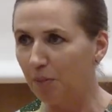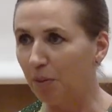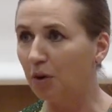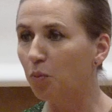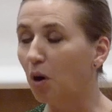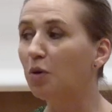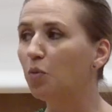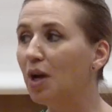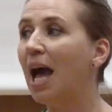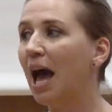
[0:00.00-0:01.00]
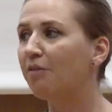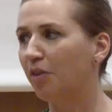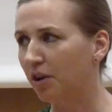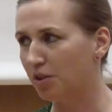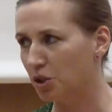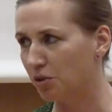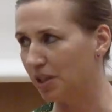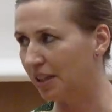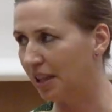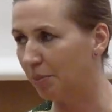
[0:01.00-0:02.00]
But what we have understood
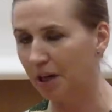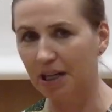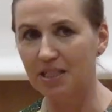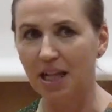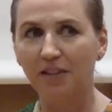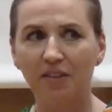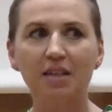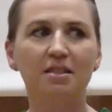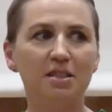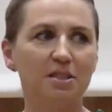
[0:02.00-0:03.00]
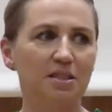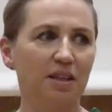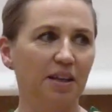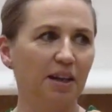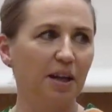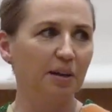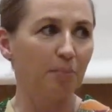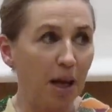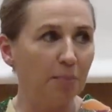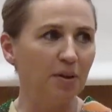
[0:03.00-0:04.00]
in Denmark is that this is
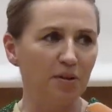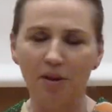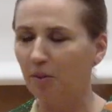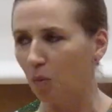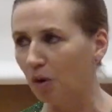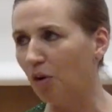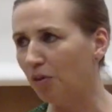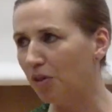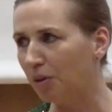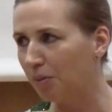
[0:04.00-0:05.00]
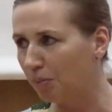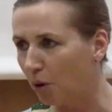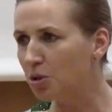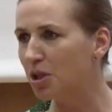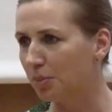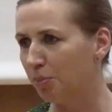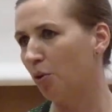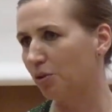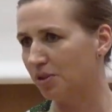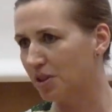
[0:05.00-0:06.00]
maybe one of the most
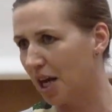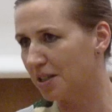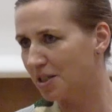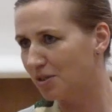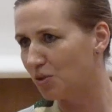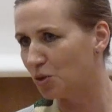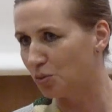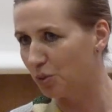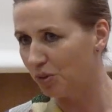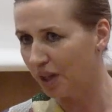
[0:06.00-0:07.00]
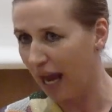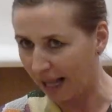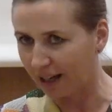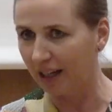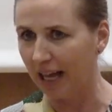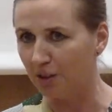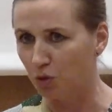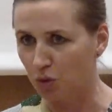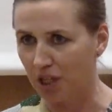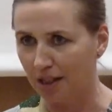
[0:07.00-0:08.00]
important tasks to handle and to
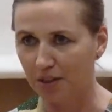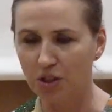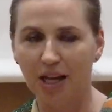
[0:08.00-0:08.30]
challenge.